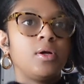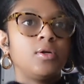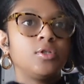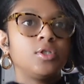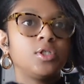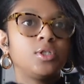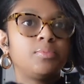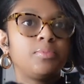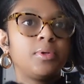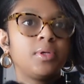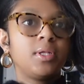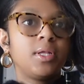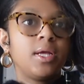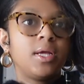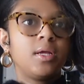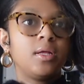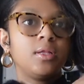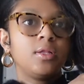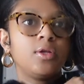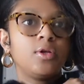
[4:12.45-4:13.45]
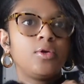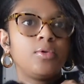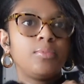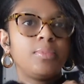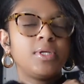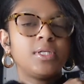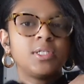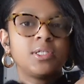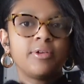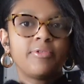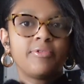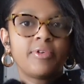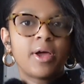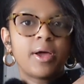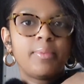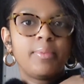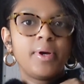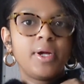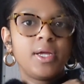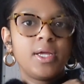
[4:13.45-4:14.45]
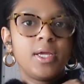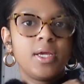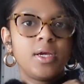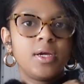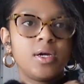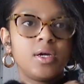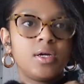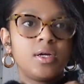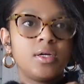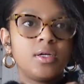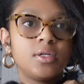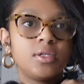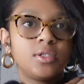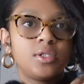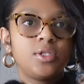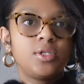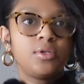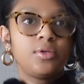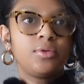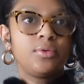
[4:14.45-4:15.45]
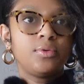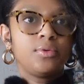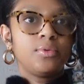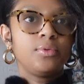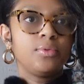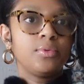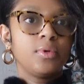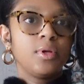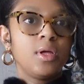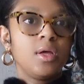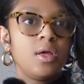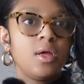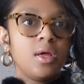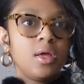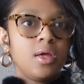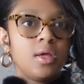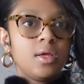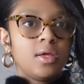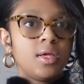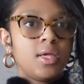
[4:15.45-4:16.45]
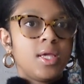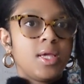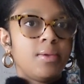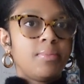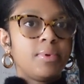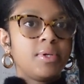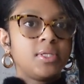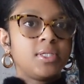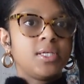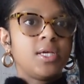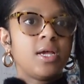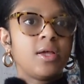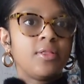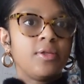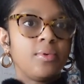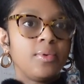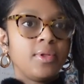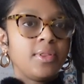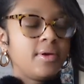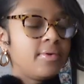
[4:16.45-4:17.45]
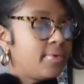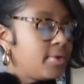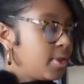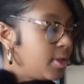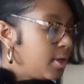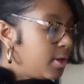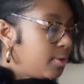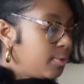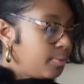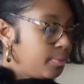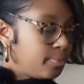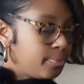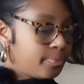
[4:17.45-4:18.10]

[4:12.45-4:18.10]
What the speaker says: I'll just put like a little piece of fabric here to keep it together with everything.